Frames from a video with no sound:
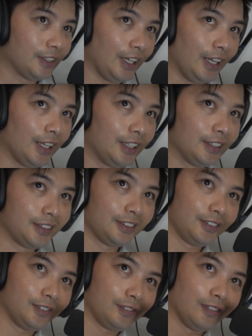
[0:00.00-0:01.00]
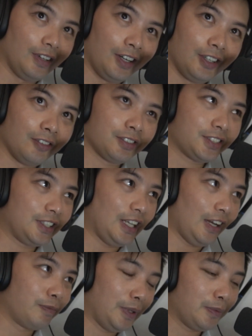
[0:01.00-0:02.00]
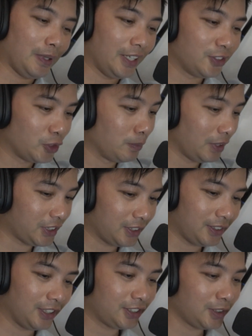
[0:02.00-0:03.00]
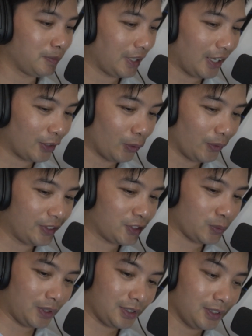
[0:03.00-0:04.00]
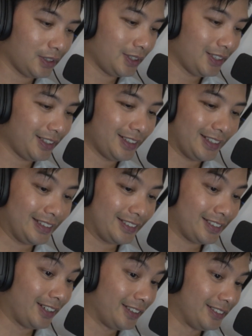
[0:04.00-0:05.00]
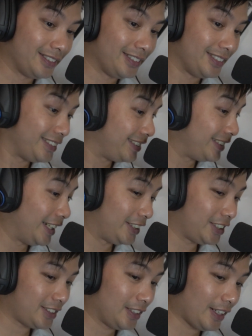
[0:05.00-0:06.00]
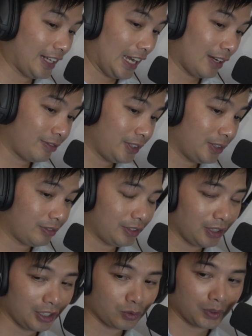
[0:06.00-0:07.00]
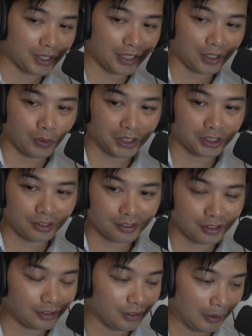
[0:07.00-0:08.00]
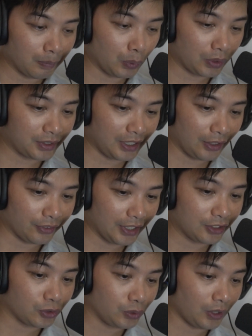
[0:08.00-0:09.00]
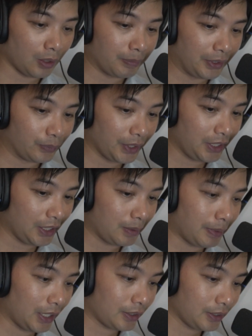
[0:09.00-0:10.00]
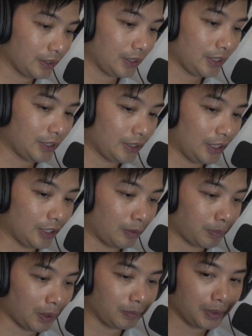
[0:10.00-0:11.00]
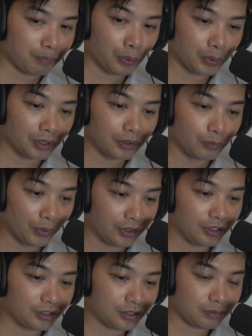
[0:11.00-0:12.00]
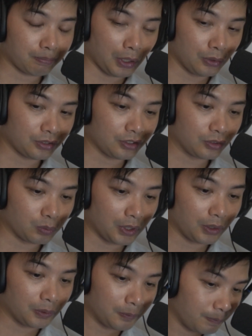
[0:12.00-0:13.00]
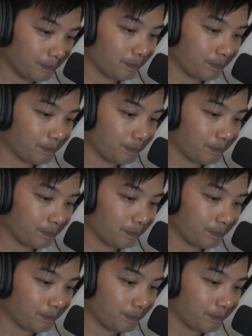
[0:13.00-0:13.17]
and I obviously haven't been paying too much attention, but I caught this one. So yeah, just another avenue. If you guys want to get questions in, put it down there too. I'll be reading about it, and I'll probably put it with this post as well.